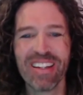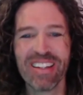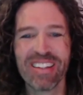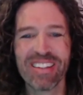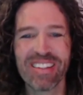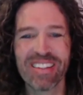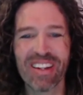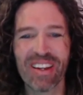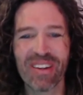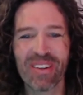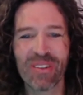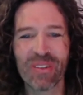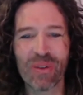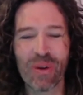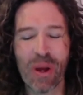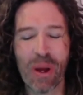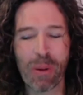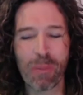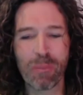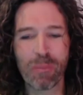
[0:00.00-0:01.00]
So
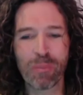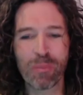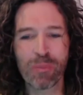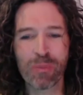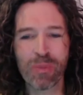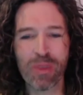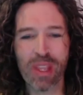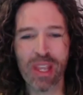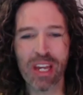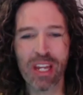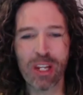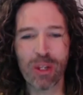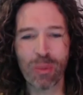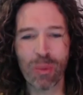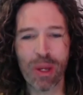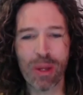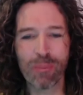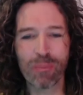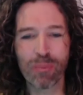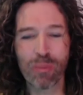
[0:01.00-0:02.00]
um,
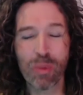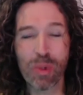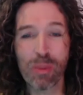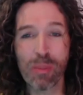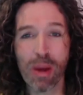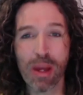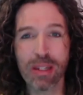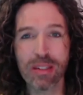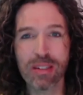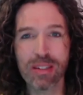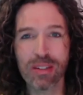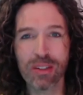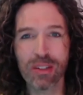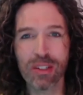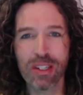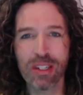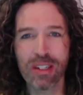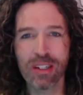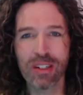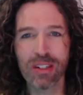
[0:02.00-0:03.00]
anyway, we might still
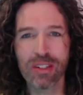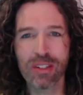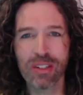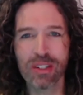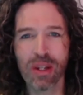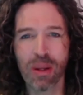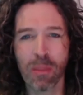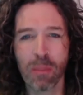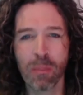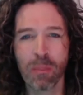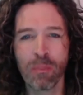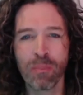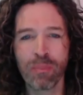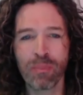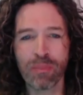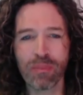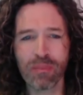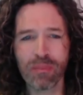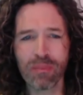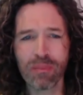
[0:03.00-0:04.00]
hear some.
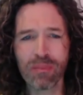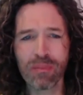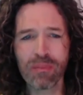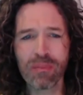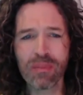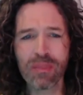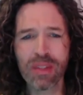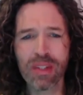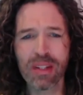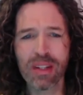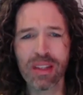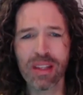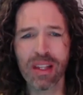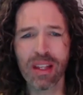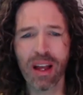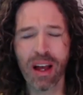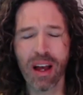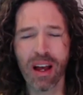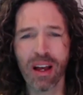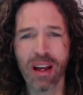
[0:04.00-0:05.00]

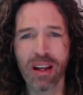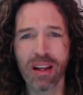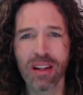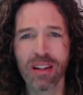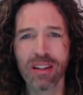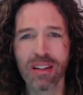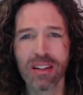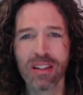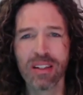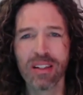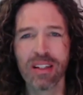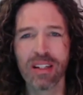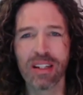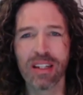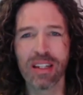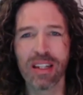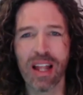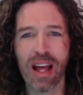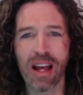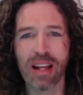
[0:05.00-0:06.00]
Uh,
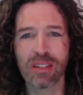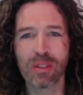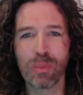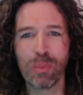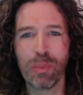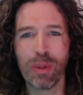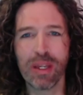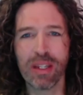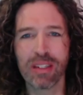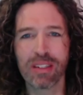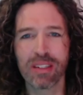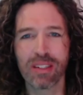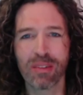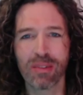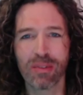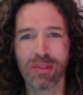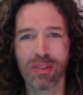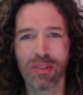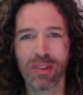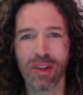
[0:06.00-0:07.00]
last bits
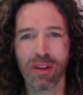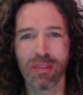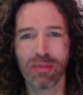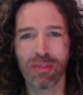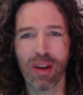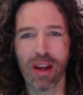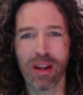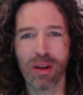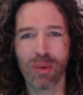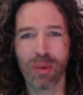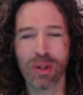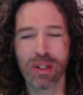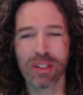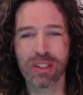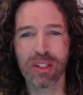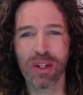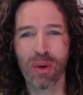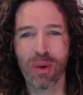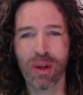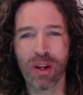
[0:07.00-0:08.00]
of, of, fireworks
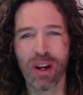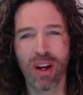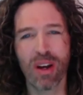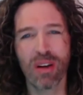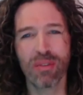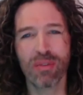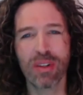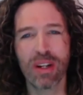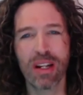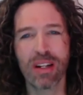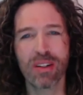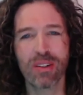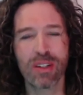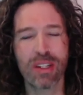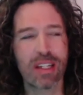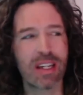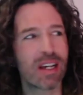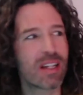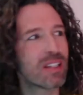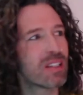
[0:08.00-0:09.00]
going off, and I don't
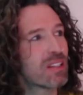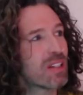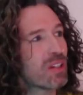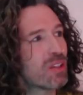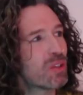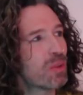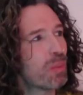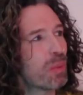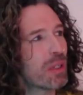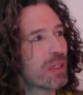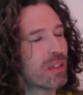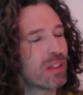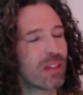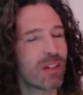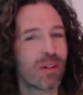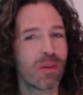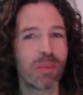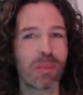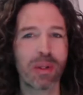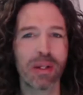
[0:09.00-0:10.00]
think that's such a big
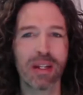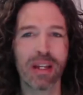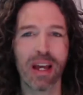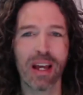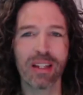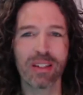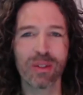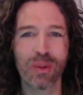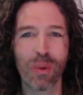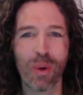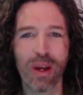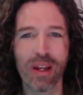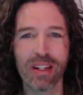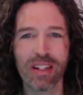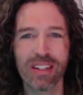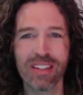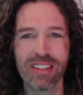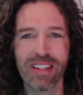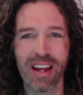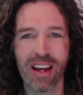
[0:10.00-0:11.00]
deal, but it has
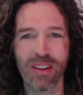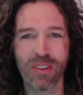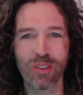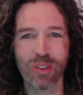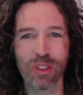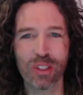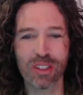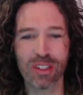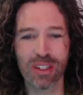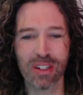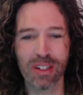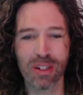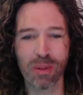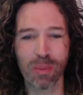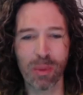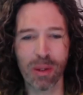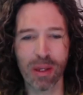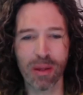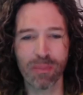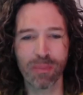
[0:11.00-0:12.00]
quieted down just a little
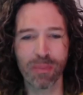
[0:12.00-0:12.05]
bit.